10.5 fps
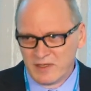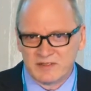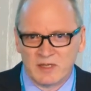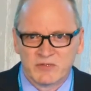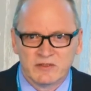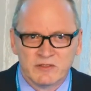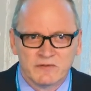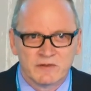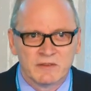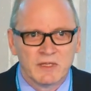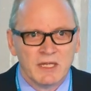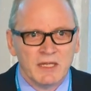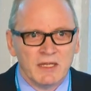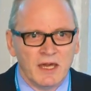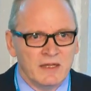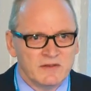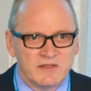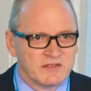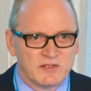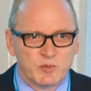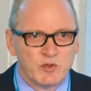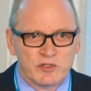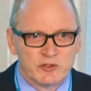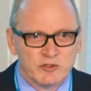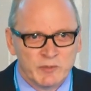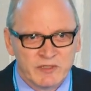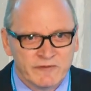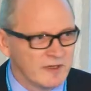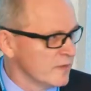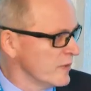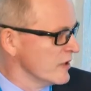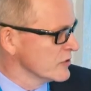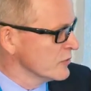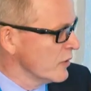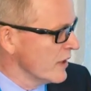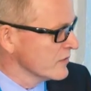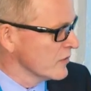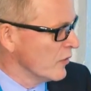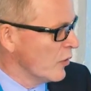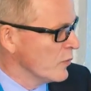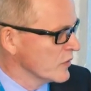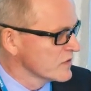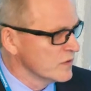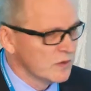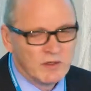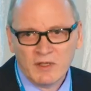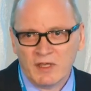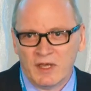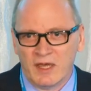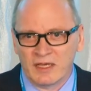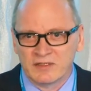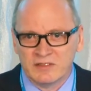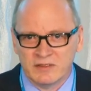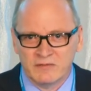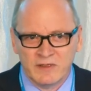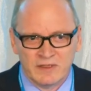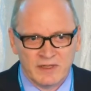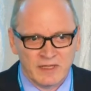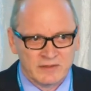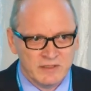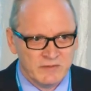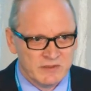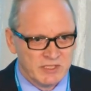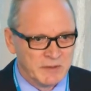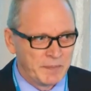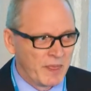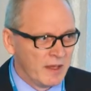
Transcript: something different. This is a poor autonomic failure patient who has almost no vagal activity.